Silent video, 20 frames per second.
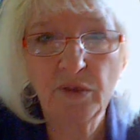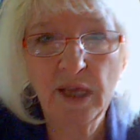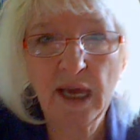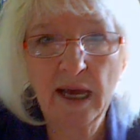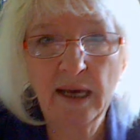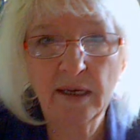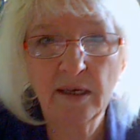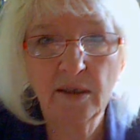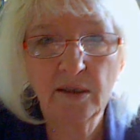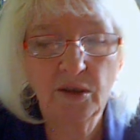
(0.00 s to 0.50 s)

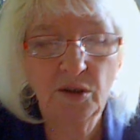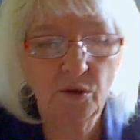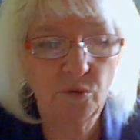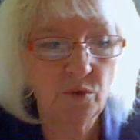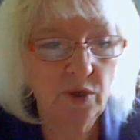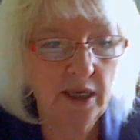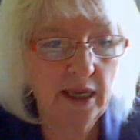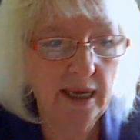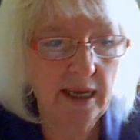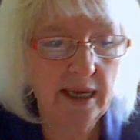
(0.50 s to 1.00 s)
that
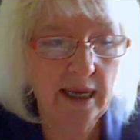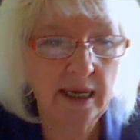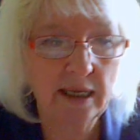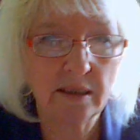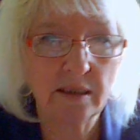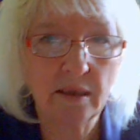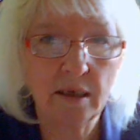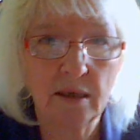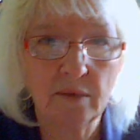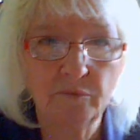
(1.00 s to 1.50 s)
you
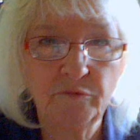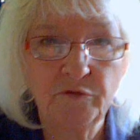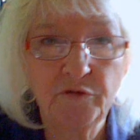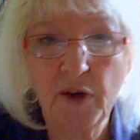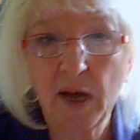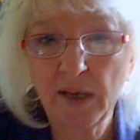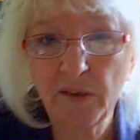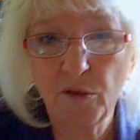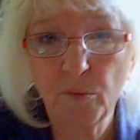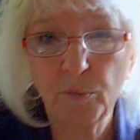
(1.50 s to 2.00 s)
can
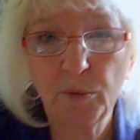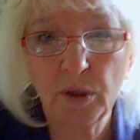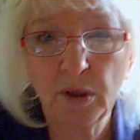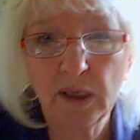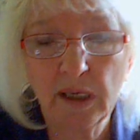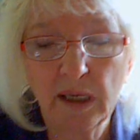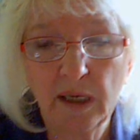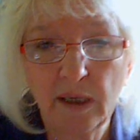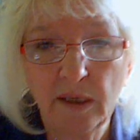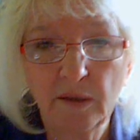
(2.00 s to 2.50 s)
find the
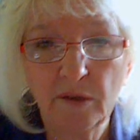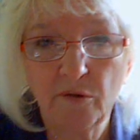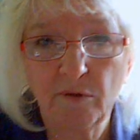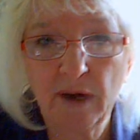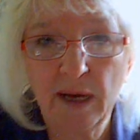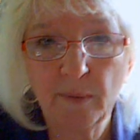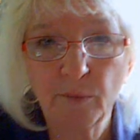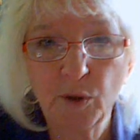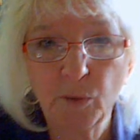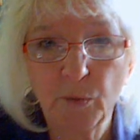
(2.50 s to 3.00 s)
book in the
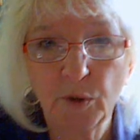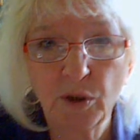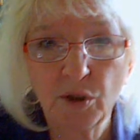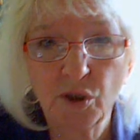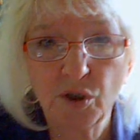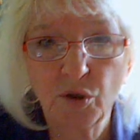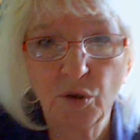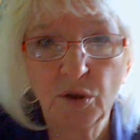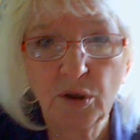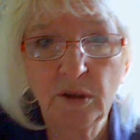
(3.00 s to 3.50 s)
Rams
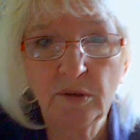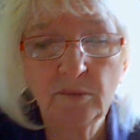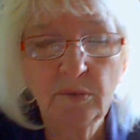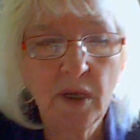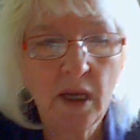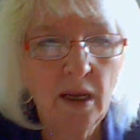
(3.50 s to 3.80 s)
bookstore.